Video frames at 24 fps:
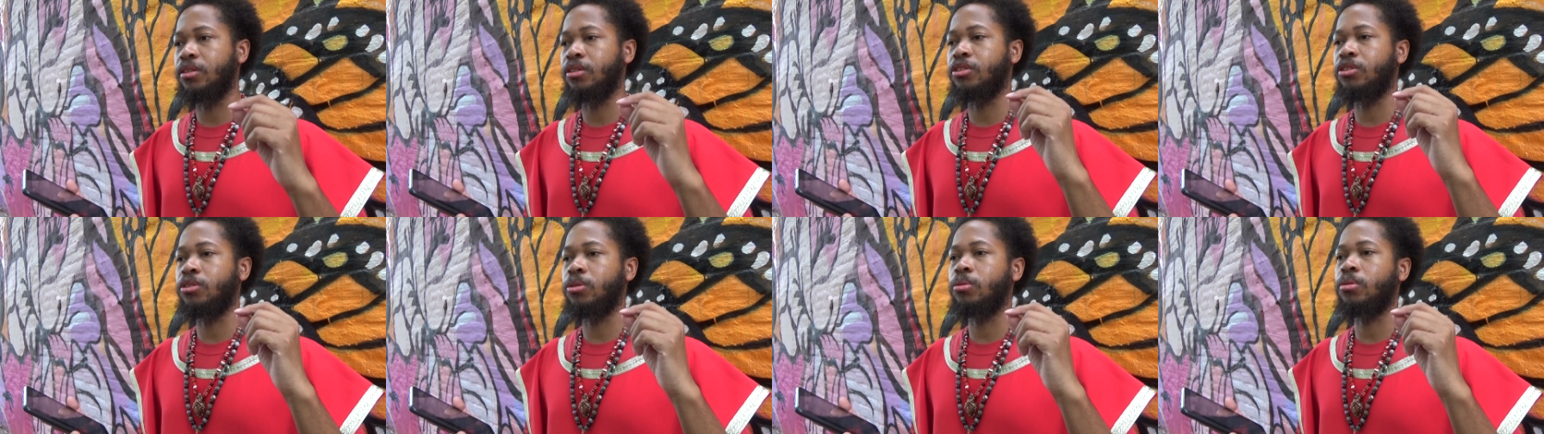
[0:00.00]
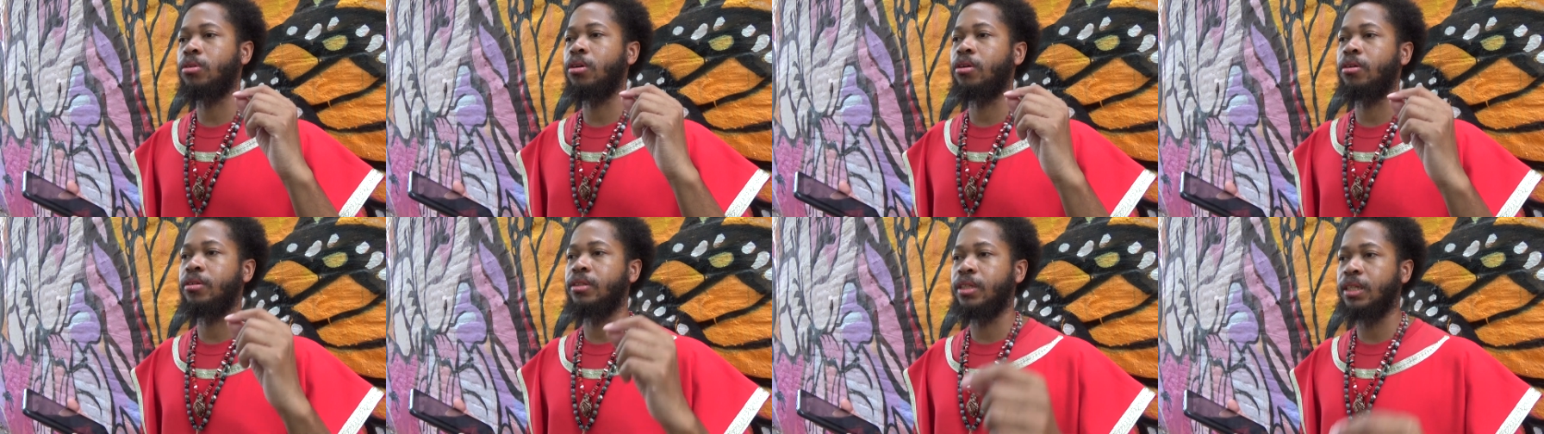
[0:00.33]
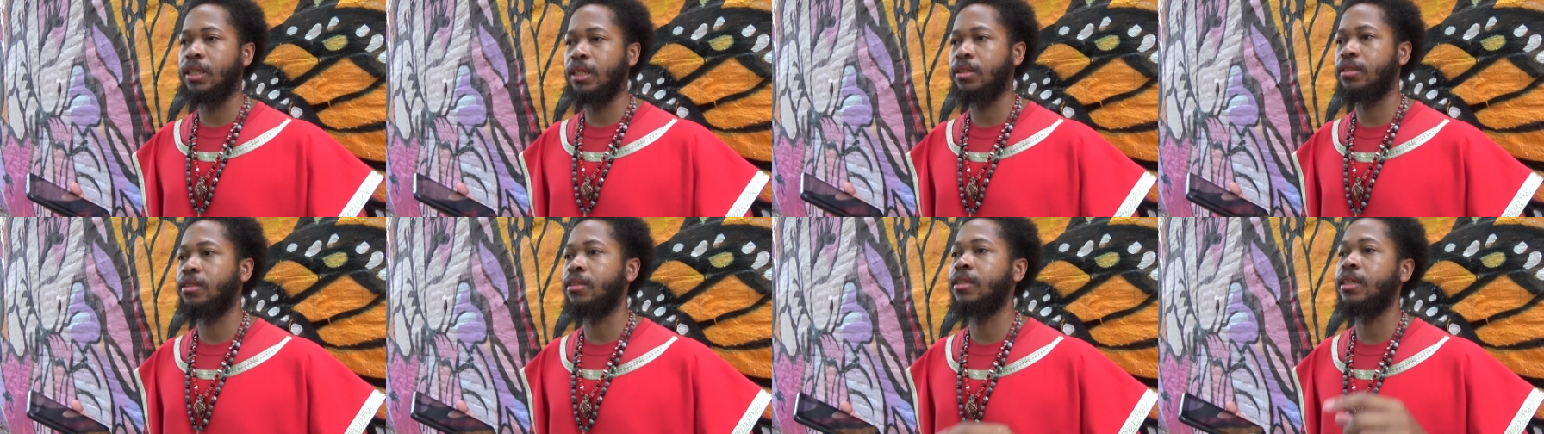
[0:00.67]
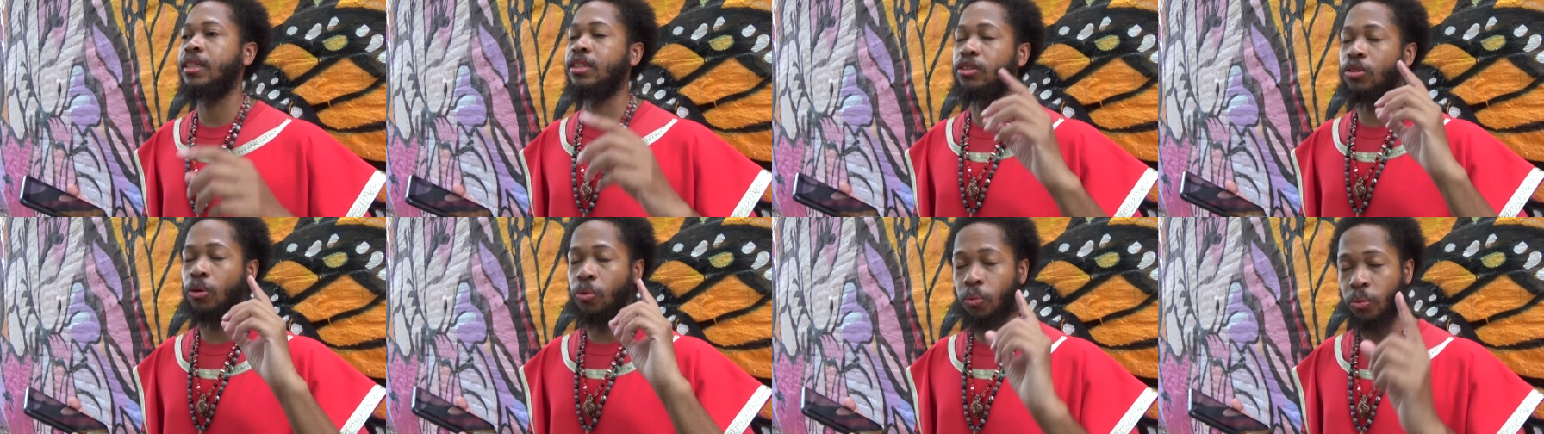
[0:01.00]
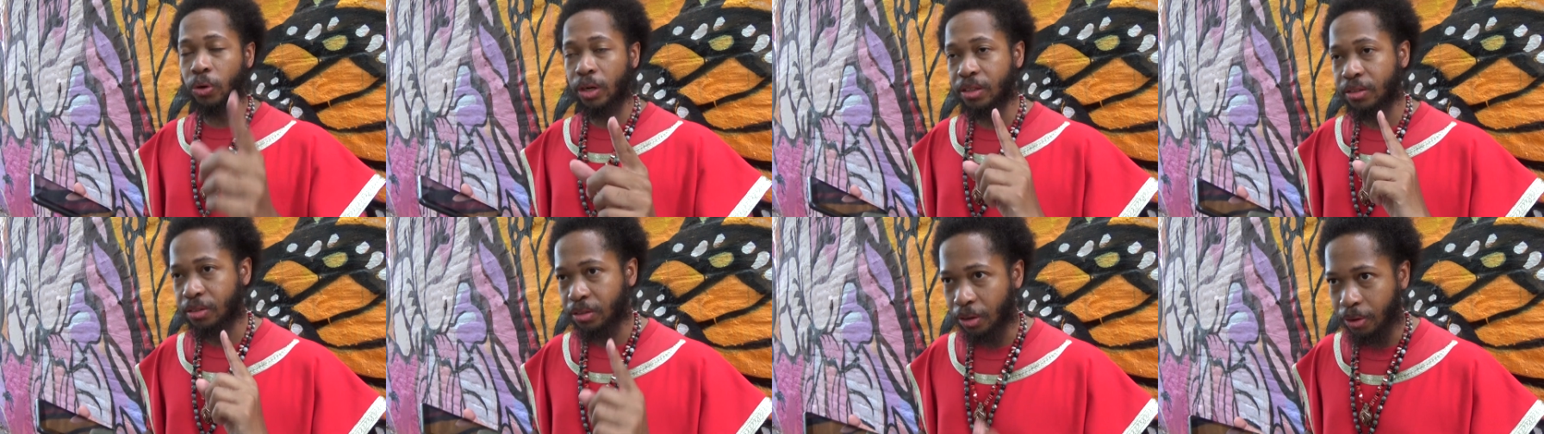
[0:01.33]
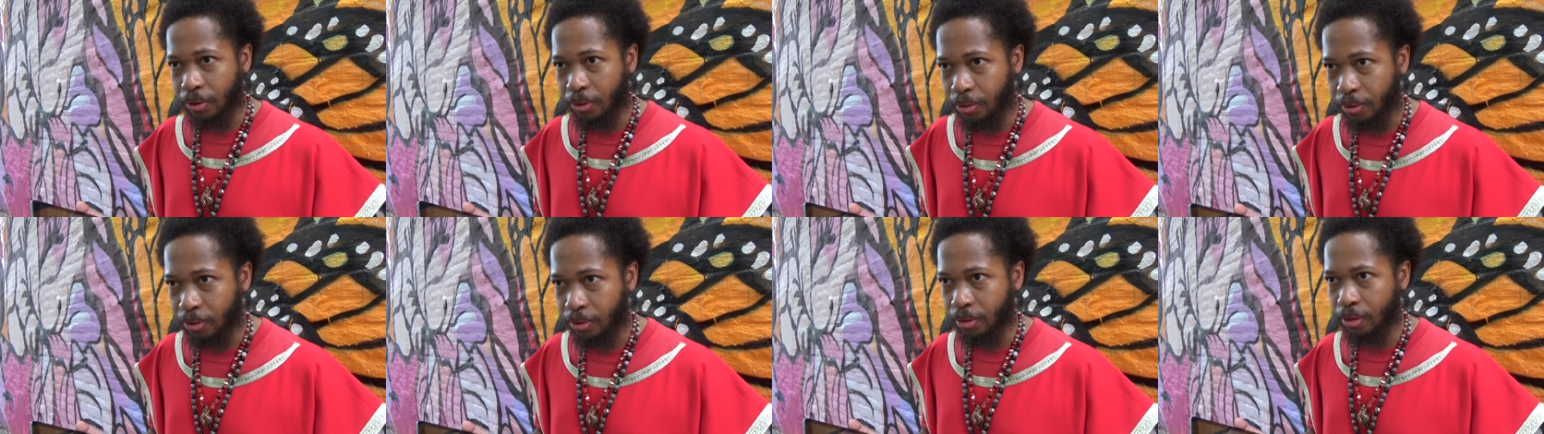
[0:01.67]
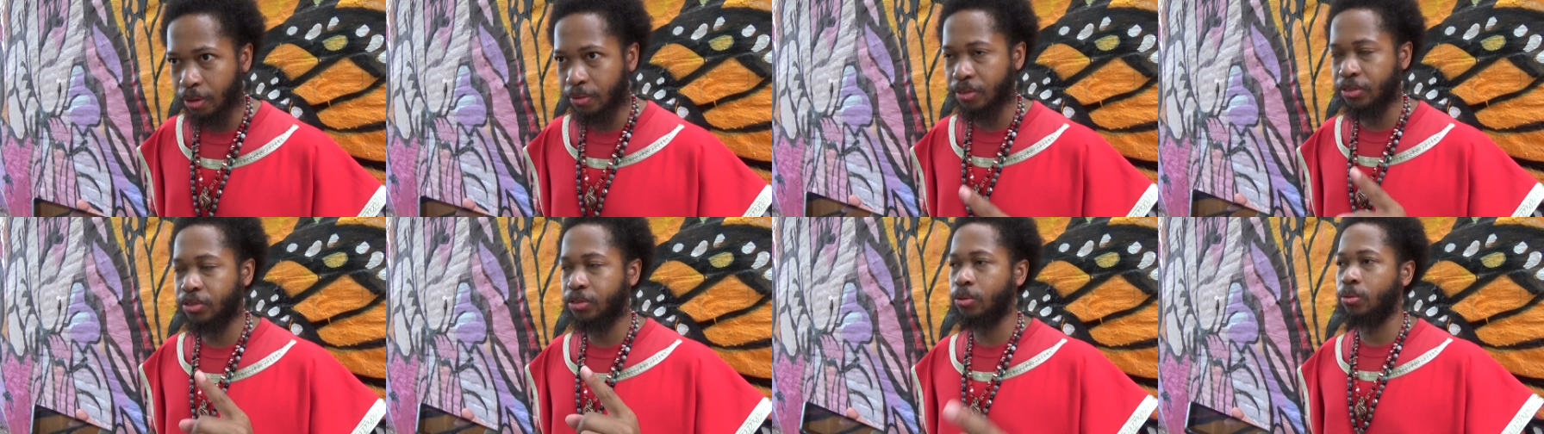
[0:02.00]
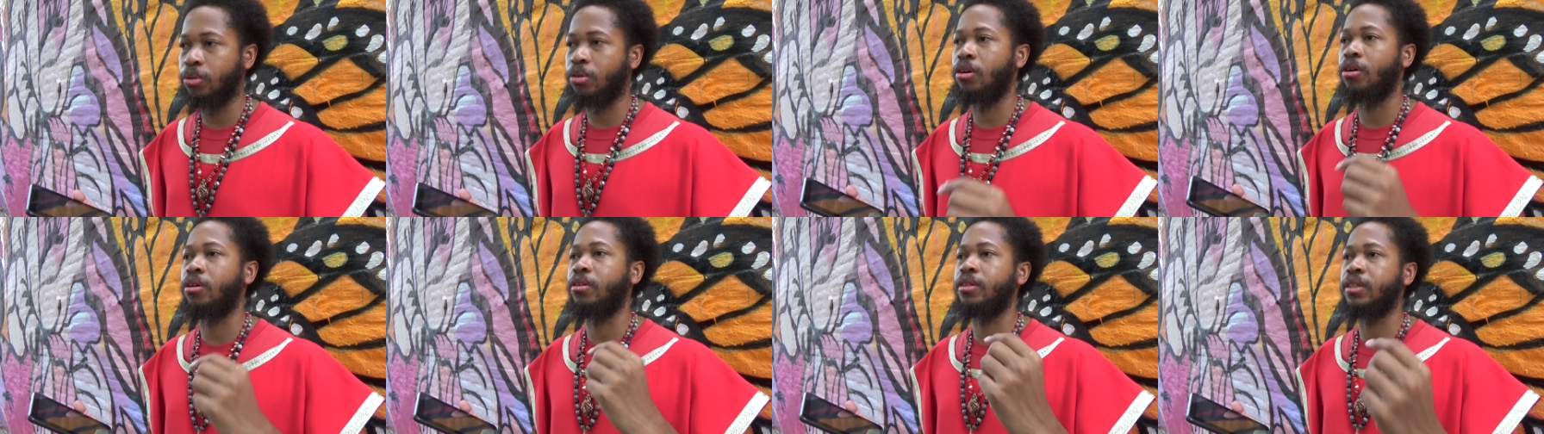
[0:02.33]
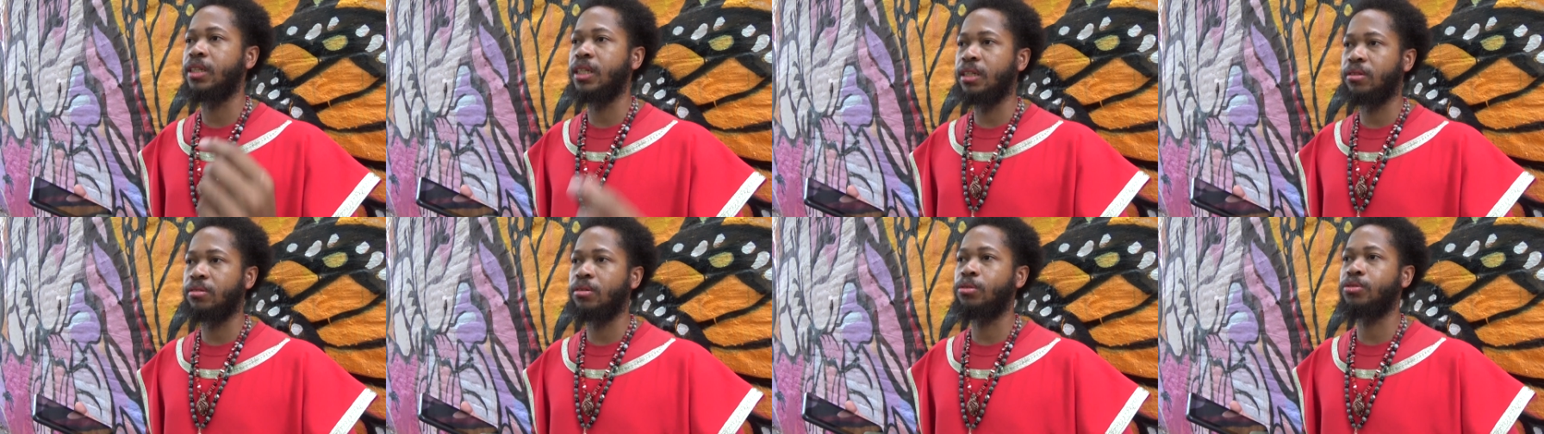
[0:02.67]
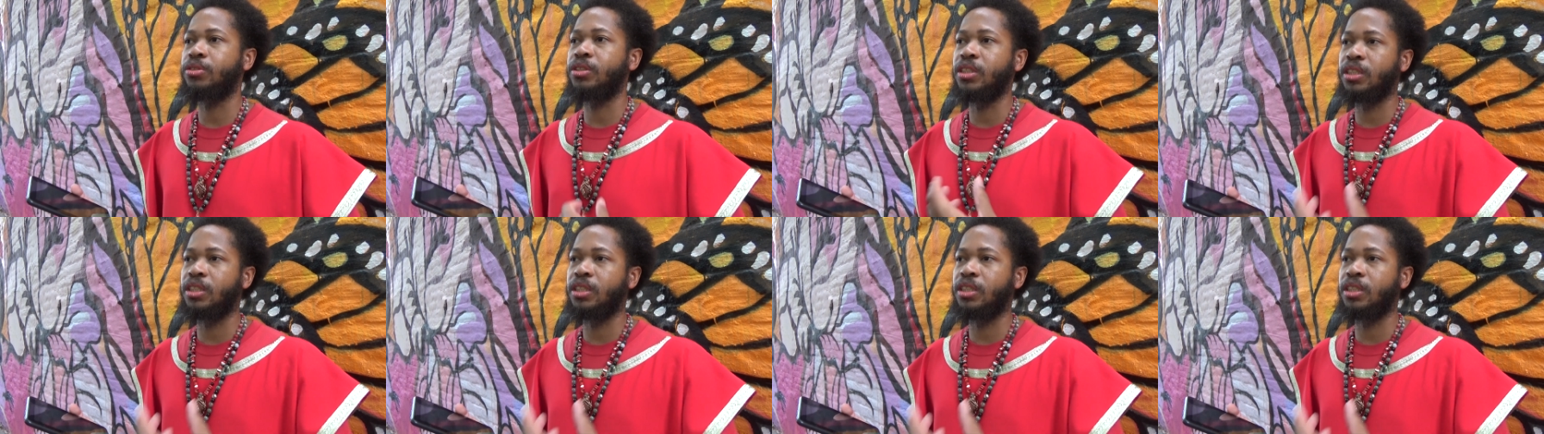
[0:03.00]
the so-called Nick is the one-third of the so-called Negroes,